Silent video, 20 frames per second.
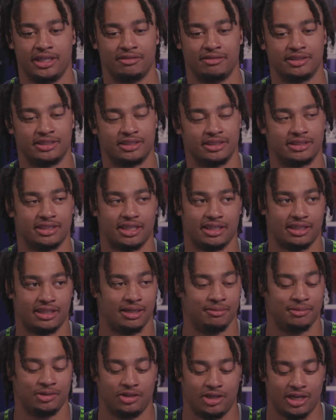ever since I
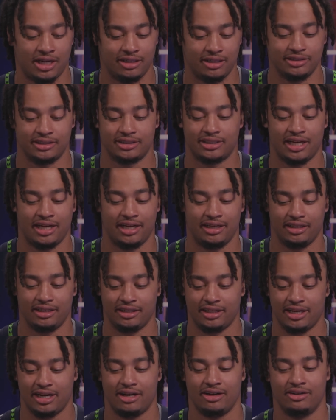came in Ohio State, and
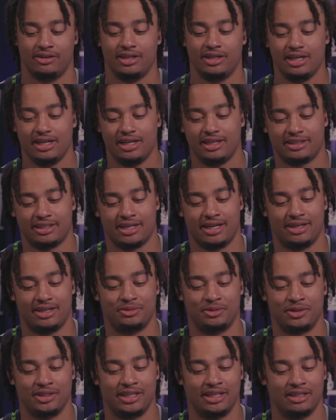now that
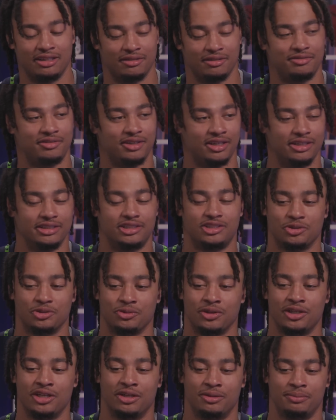we're in the NFL, it's
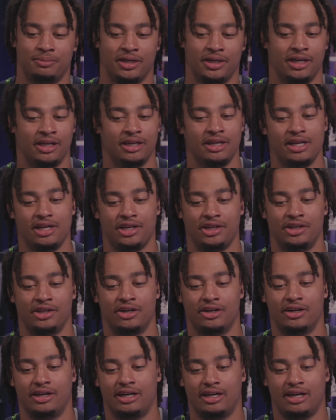surreal. But, you
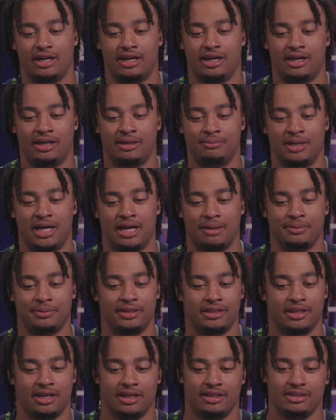know, I'm happy
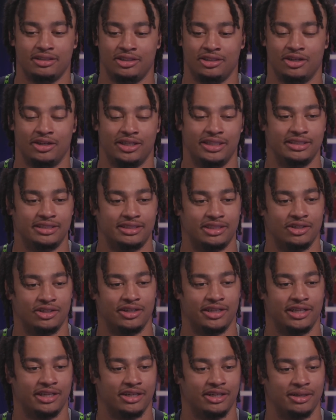that, you know, he's still
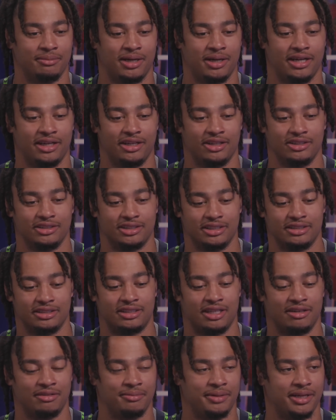here in my ear just
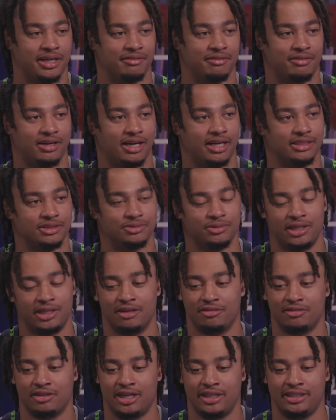giving me advice
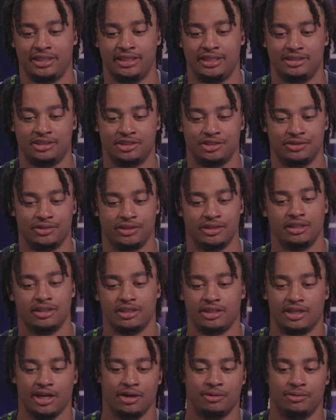whenever I need to. And
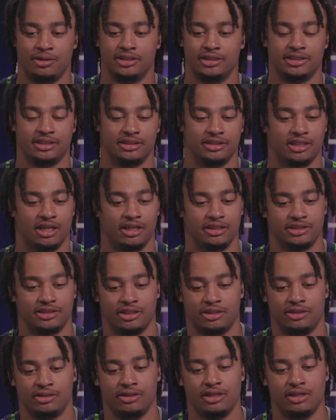Garrett Wilson's
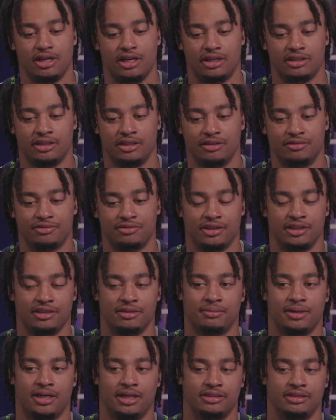also a good friend of
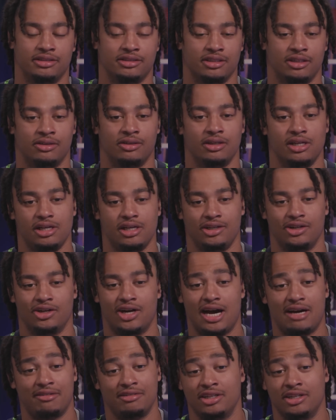mine. So, you know,
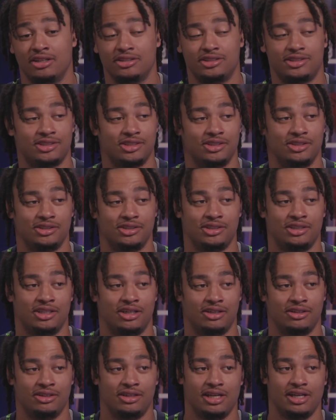having those two, you
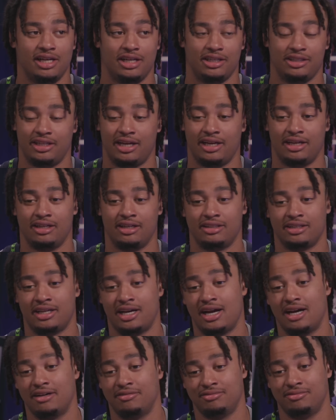know, that
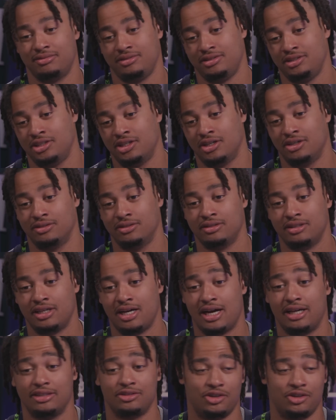have, you know,
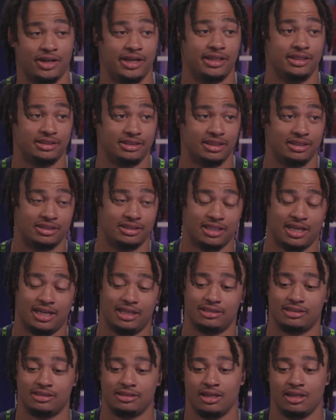had great
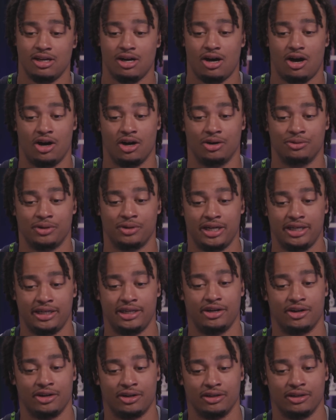success already
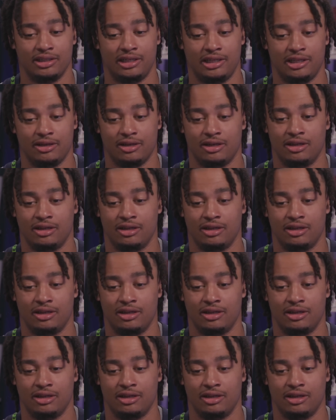early,